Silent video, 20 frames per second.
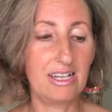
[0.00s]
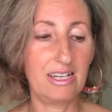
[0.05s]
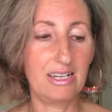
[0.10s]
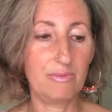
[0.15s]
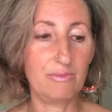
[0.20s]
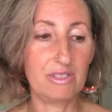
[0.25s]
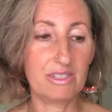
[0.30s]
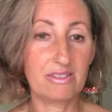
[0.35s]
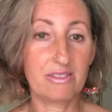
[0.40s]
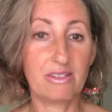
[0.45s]

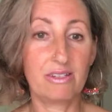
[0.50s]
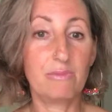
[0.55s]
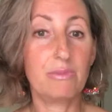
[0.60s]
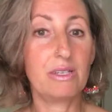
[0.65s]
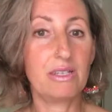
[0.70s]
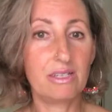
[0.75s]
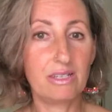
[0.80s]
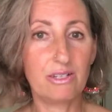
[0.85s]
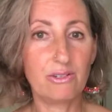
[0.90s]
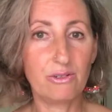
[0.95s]
it's going to
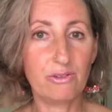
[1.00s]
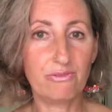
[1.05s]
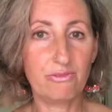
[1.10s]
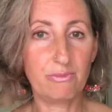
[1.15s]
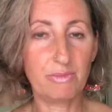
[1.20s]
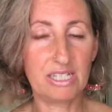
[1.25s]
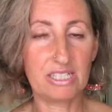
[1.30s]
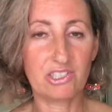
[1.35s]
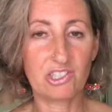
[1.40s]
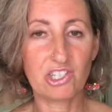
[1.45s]
be a year of
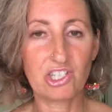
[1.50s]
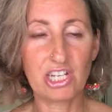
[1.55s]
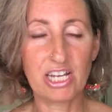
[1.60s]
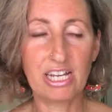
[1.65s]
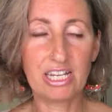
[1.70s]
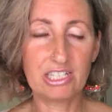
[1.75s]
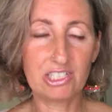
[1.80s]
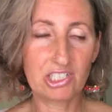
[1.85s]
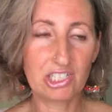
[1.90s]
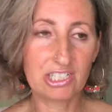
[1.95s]
immense
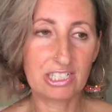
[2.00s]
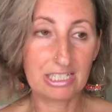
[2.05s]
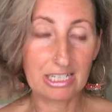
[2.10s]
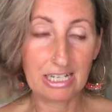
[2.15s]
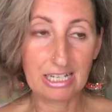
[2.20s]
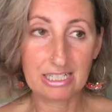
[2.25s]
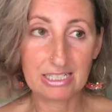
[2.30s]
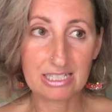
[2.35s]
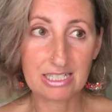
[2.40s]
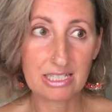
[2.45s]
change, and
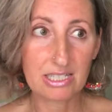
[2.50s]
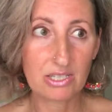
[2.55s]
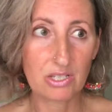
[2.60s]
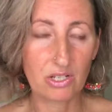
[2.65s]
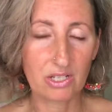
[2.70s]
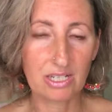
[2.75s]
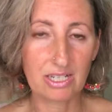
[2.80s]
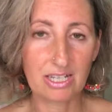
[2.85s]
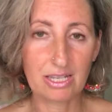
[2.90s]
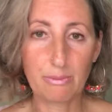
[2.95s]
it's
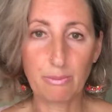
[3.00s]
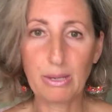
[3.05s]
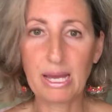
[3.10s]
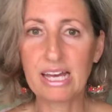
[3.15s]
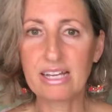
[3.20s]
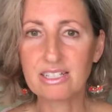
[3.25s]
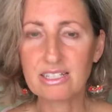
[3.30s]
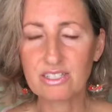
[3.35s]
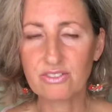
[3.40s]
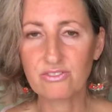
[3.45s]
certainly the
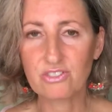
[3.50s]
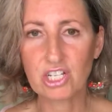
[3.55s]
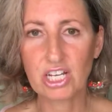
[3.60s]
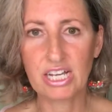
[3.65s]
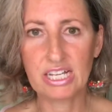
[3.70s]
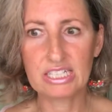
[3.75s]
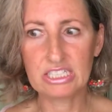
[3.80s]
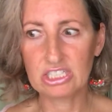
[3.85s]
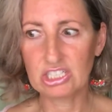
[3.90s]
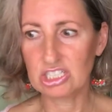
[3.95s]
pace of
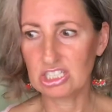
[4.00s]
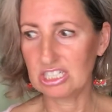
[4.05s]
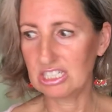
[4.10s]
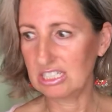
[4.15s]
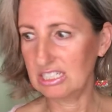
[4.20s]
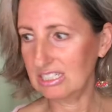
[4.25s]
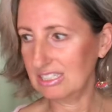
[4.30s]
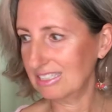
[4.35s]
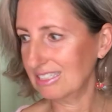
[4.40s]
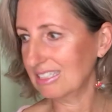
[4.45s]
change
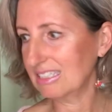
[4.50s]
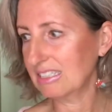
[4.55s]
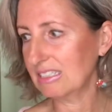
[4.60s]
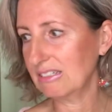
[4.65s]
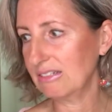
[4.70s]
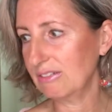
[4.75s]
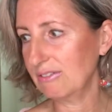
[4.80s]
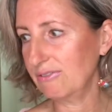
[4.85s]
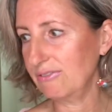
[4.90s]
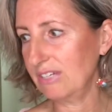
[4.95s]
is
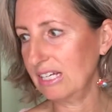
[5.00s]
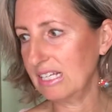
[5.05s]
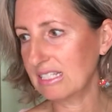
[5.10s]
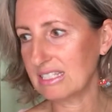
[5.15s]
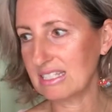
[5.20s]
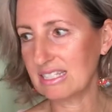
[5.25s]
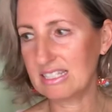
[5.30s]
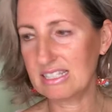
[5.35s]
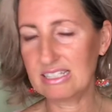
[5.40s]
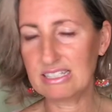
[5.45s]

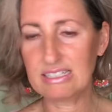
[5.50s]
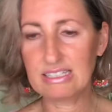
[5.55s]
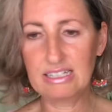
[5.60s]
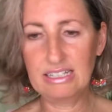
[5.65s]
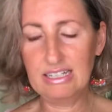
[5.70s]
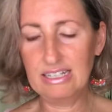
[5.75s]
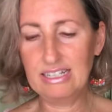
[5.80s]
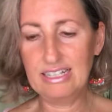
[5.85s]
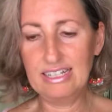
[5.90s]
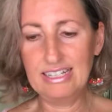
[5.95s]
faster than
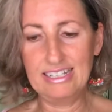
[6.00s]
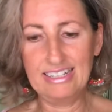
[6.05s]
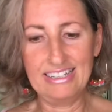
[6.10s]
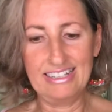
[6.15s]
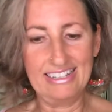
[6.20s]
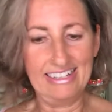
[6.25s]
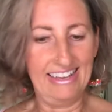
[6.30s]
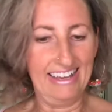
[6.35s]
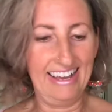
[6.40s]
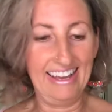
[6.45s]

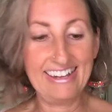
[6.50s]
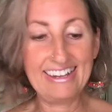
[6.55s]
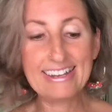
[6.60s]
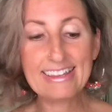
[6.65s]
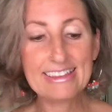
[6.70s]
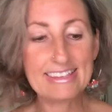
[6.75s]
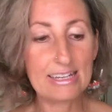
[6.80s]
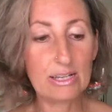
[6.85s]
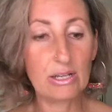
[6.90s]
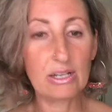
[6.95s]

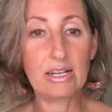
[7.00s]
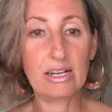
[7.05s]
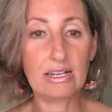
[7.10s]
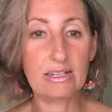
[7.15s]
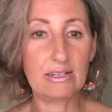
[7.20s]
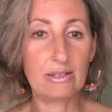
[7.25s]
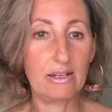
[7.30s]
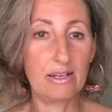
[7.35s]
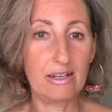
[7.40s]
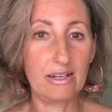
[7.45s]
anything
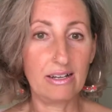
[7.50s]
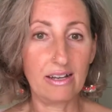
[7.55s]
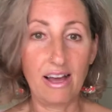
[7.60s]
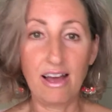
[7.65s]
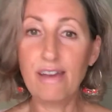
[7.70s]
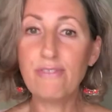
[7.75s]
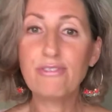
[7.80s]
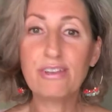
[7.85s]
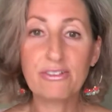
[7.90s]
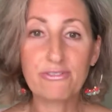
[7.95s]

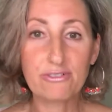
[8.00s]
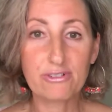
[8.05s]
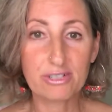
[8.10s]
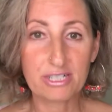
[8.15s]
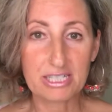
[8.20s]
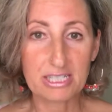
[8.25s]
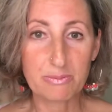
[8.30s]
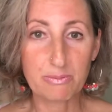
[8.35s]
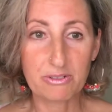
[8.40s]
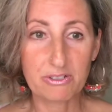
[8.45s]
I've ever
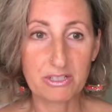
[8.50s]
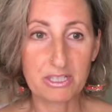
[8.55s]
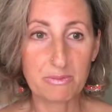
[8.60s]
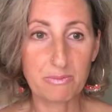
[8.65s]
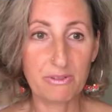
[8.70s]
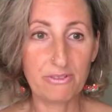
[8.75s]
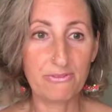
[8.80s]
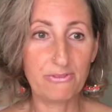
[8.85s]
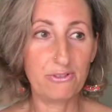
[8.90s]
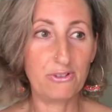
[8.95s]
experienced
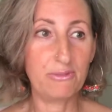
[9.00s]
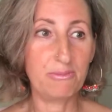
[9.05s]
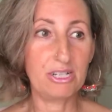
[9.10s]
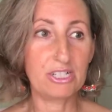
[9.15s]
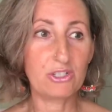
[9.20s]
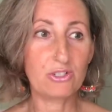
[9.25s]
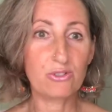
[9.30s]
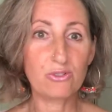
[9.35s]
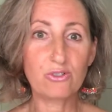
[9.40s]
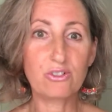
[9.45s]
before, my
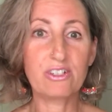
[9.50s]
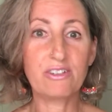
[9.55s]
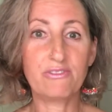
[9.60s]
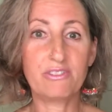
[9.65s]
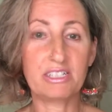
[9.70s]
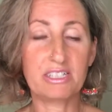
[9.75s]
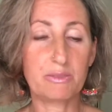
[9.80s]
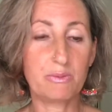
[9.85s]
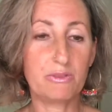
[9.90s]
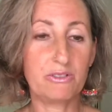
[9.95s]
children have
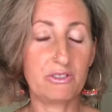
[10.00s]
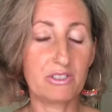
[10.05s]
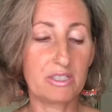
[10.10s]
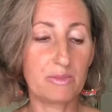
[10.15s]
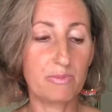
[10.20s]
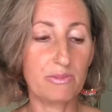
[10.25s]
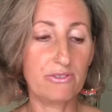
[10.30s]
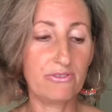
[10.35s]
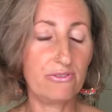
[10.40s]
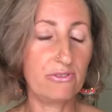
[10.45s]

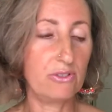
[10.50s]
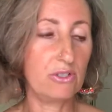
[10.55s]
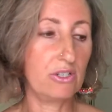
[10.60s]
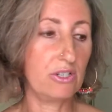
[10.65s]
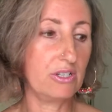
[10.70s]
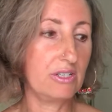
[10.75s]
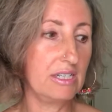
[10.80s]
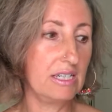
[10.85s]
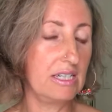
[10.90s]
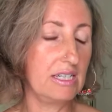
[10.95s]
experienced before.